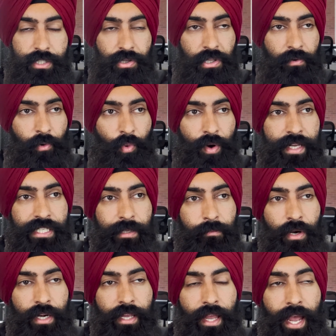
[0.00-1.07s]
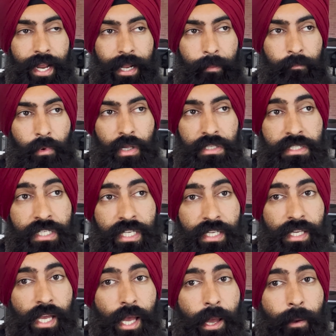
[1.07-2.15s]
So they were raising money at a
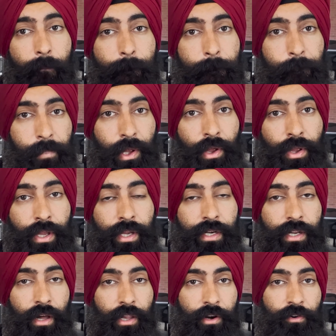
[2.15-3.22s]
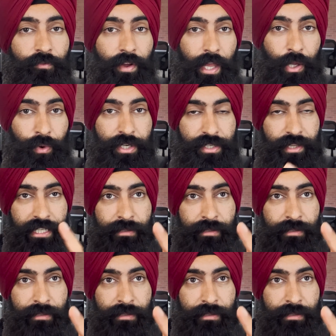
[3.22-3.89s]
multi-billion dollar valuation.